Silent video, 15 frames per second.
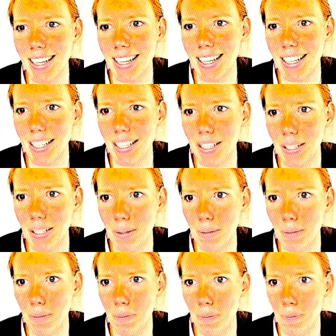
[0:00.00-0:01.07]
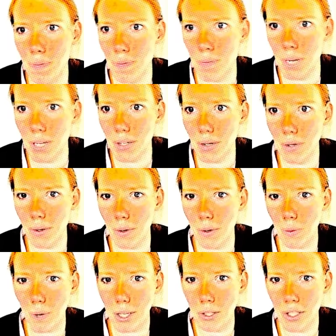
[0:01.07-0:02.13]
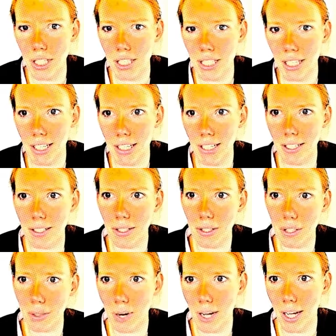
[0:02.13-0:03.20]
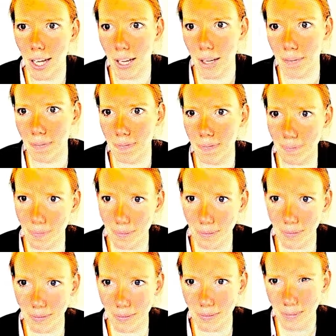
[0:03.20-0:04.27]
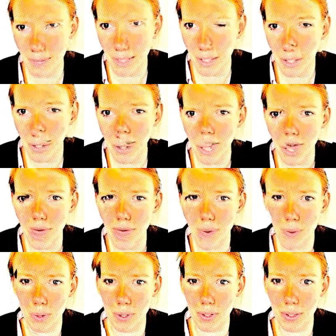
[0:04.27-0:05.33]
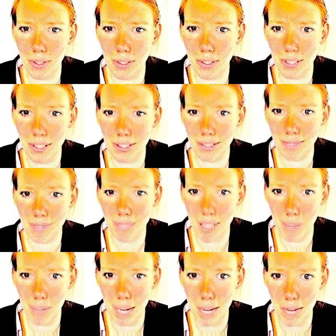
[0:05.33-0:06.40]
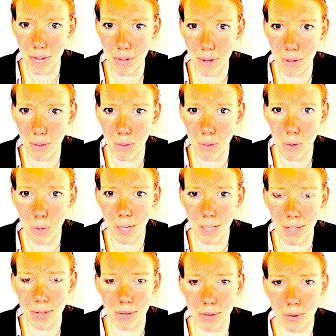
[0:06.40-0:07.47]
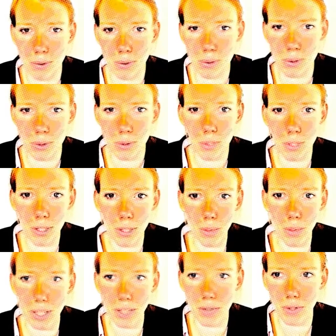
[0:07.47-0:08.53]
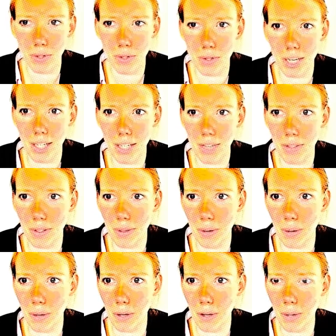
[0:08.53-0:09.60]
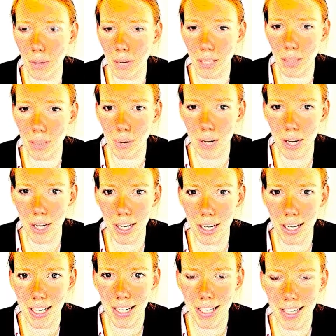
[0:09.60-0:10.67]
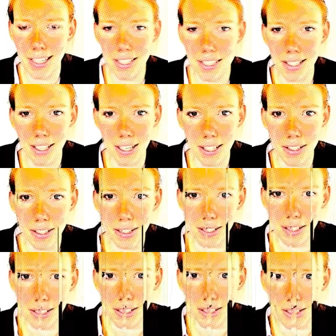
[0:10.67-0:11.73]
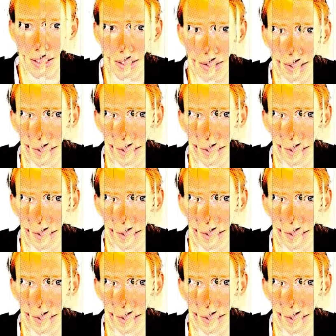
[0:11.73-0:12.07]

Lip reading: So make sure when you're sitting, you're swaying, trying to walk in the platform, walk backwards and forwards when you're waiting for the train. If you're a mom going back to work, just don't